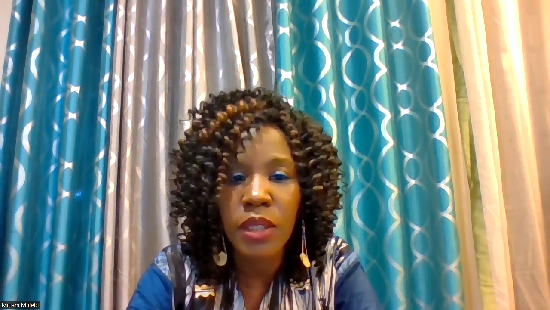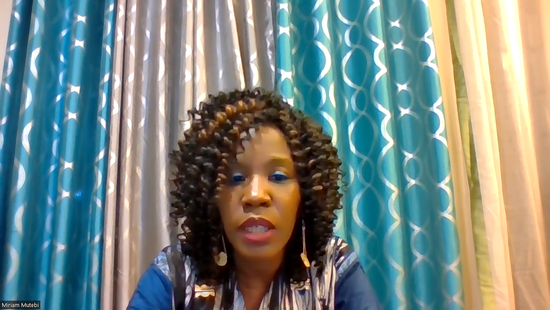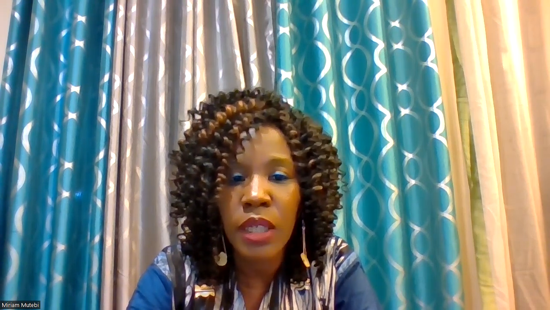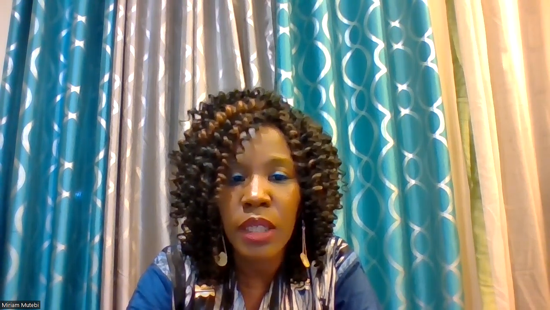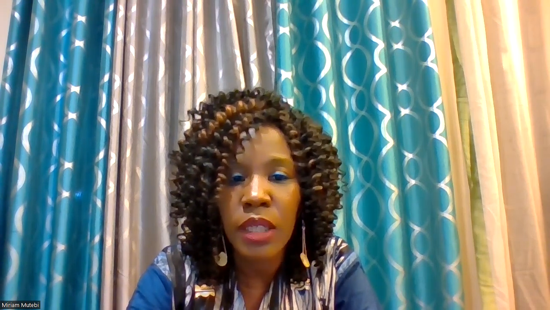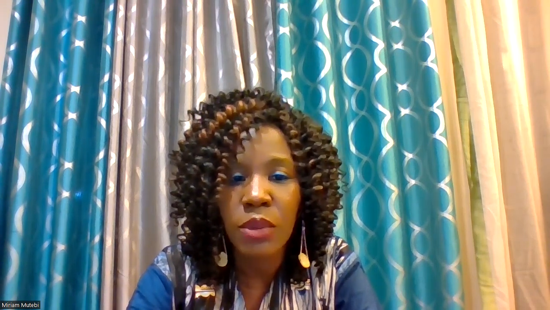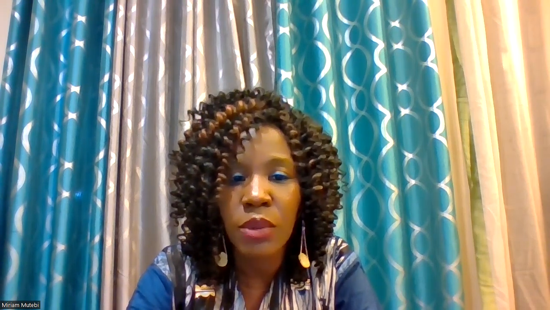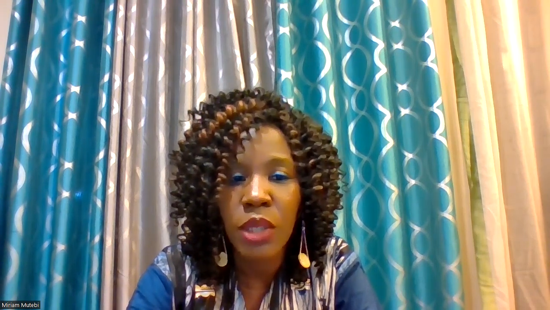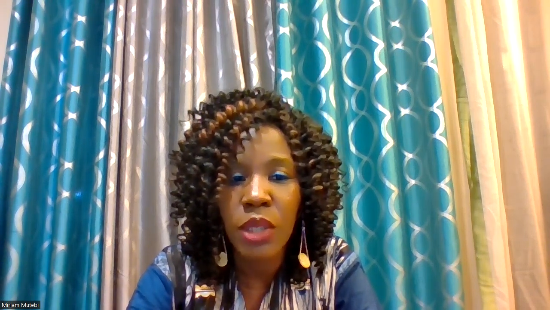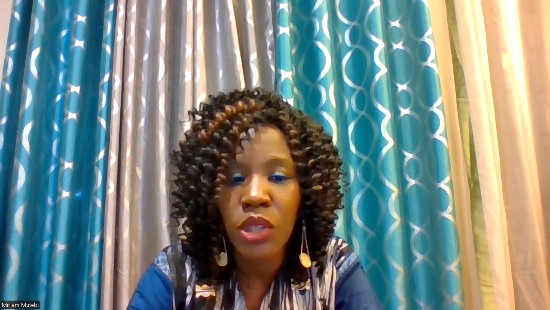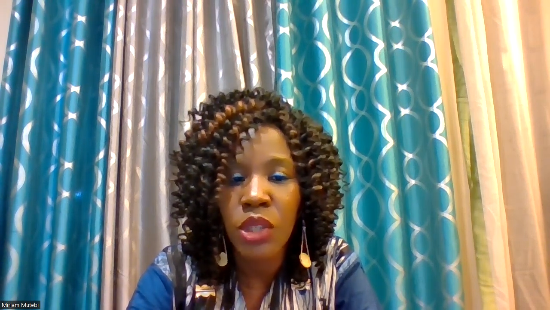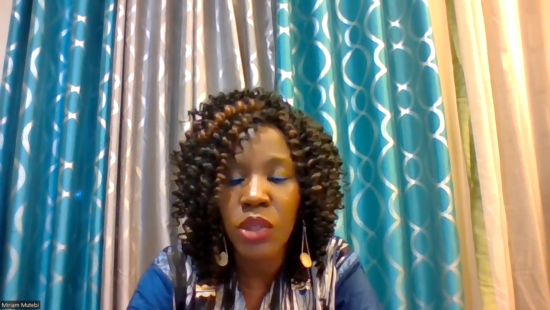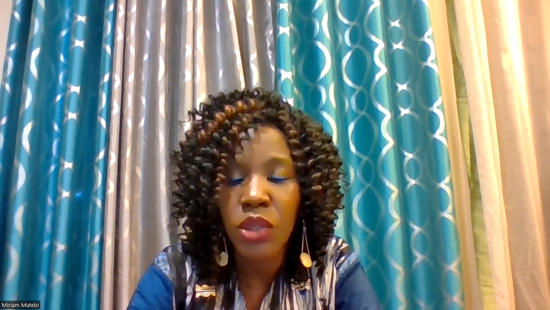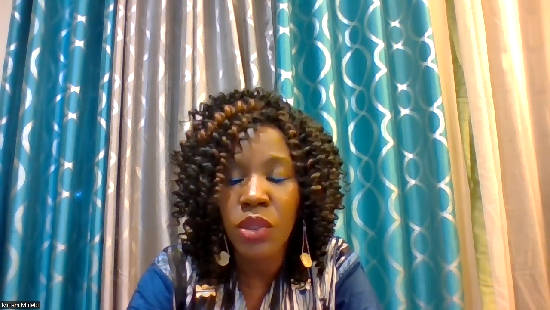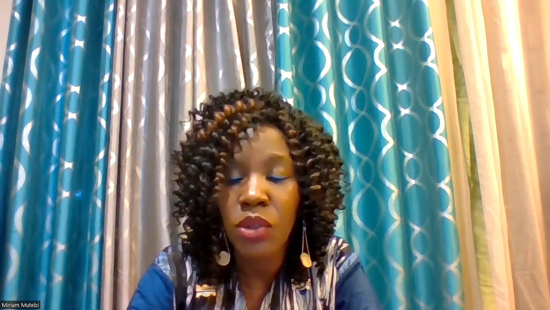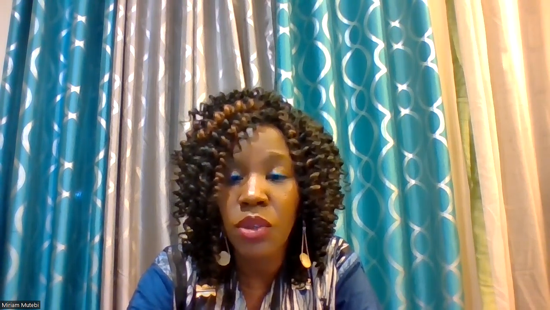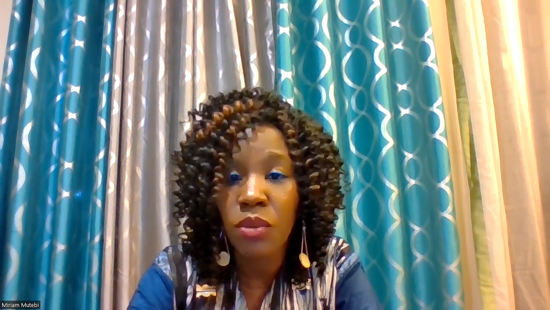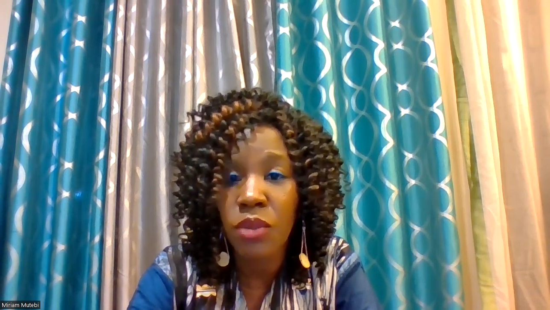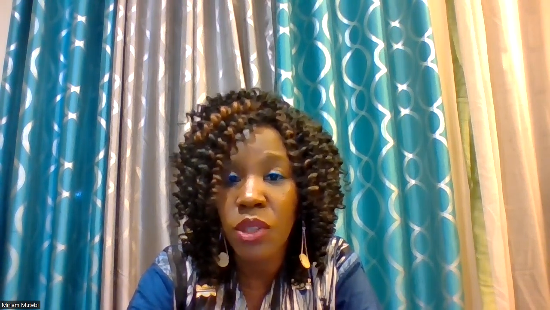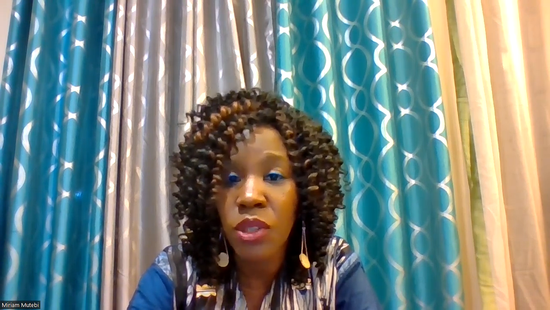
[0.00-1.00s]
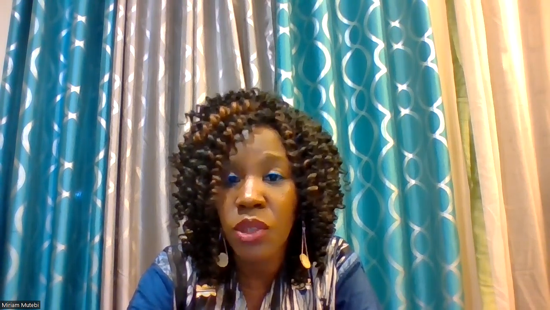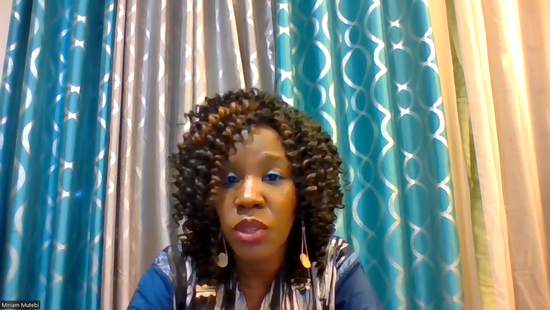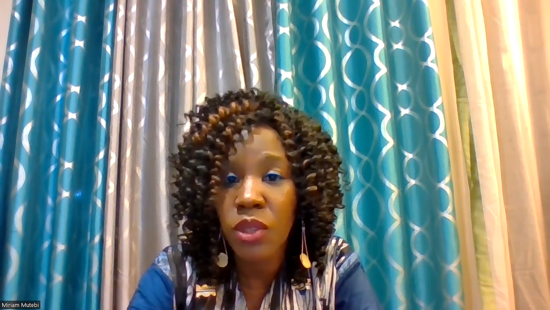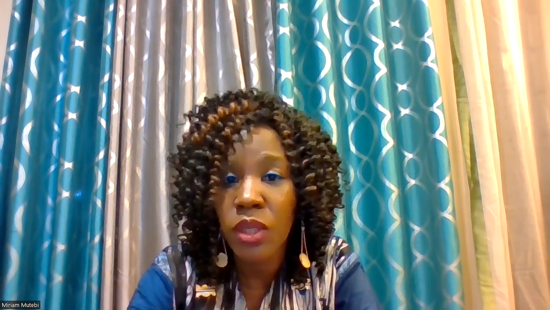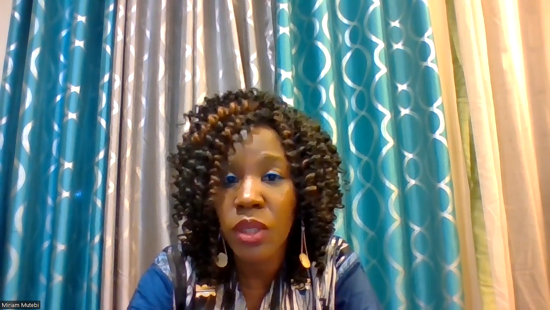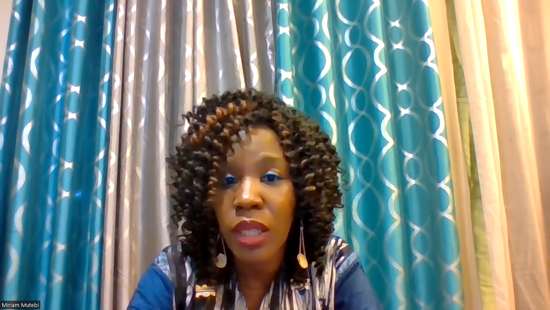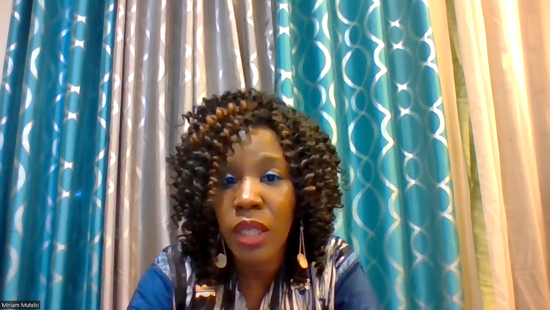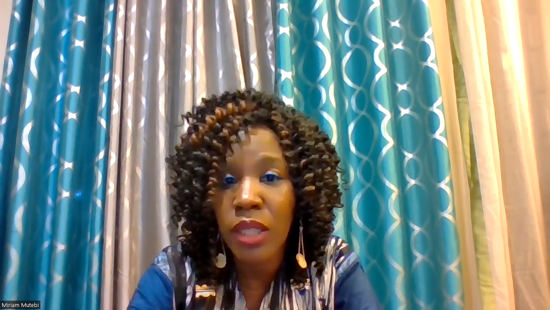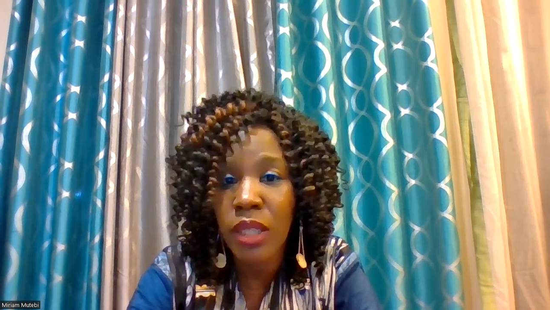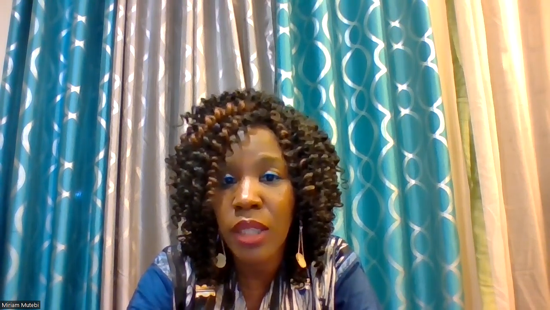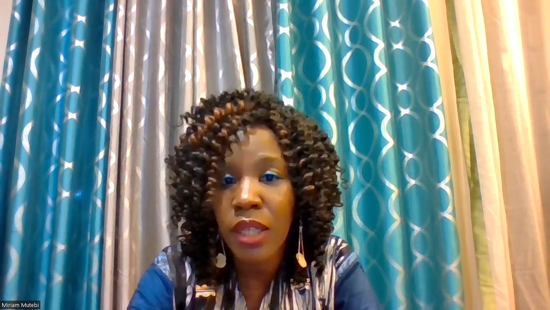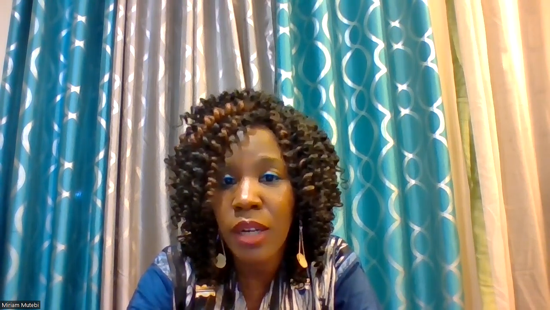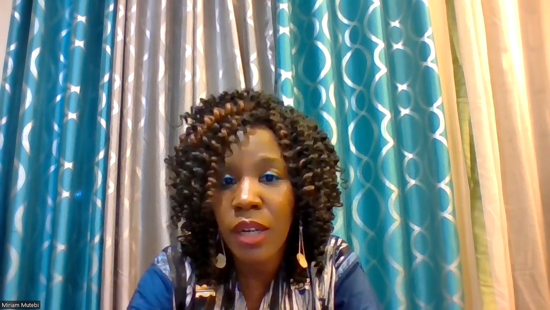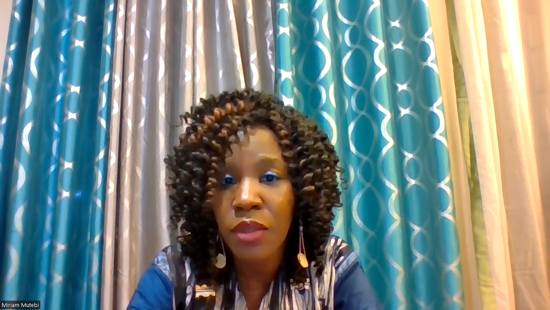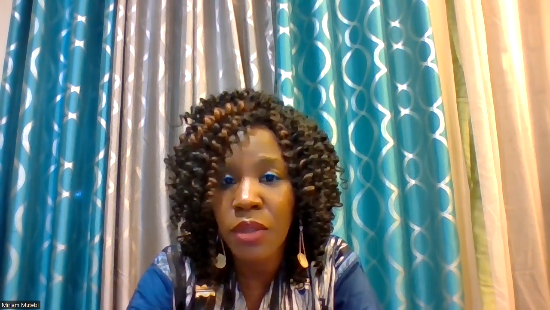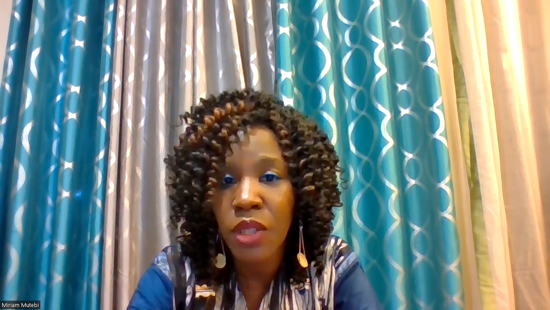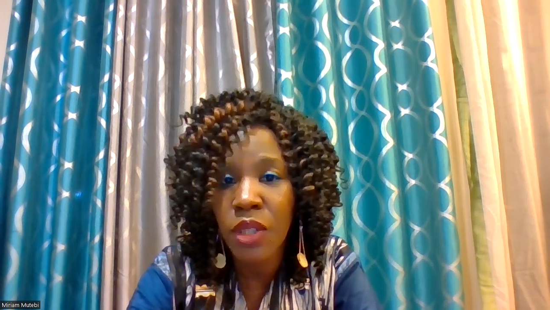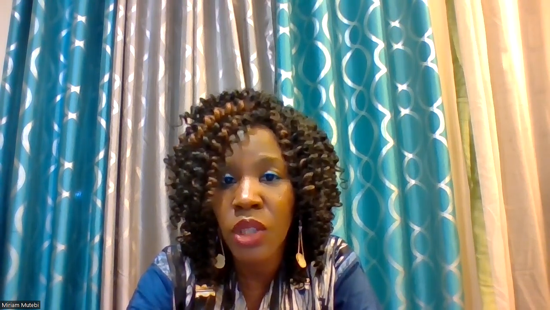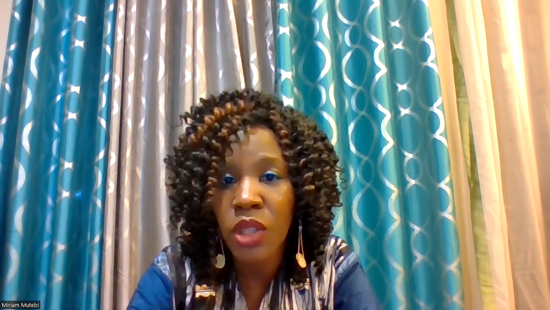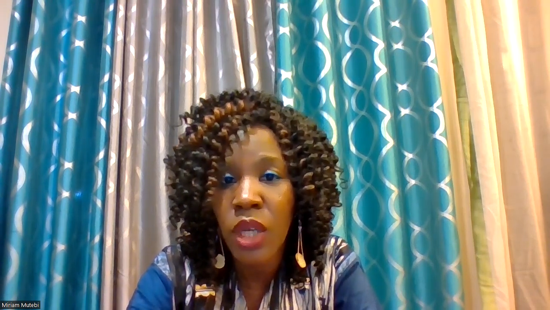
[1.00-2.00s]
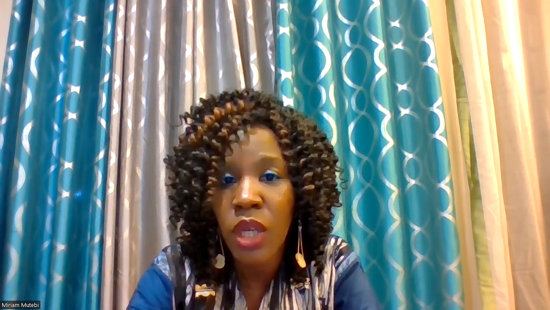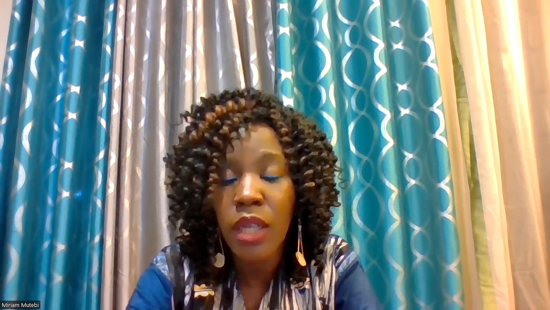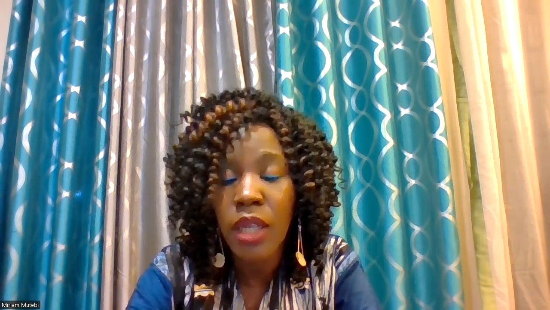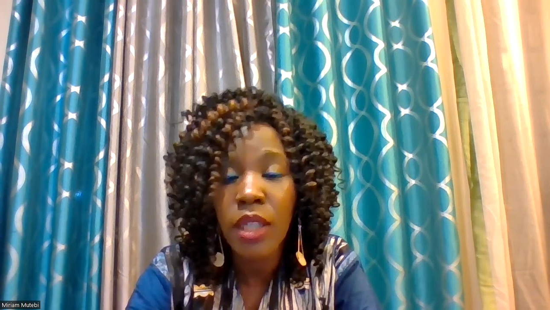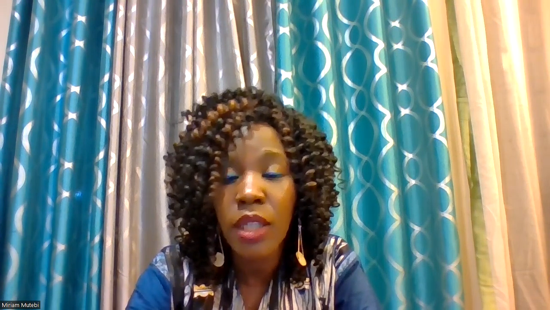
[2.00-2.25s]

declaration on universal health coverage